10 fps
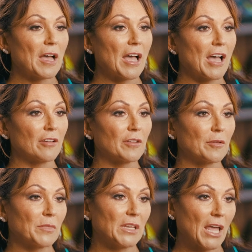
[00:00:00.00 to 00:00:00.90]

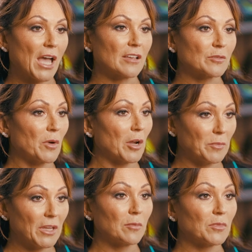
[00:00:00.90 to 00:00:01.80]
Having been asked by
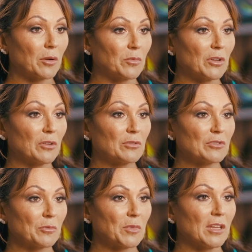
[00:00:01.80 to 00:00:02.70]
BMW
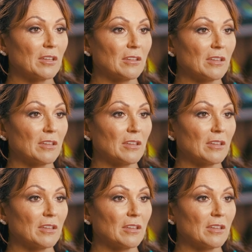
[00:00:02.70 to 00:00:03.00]
to be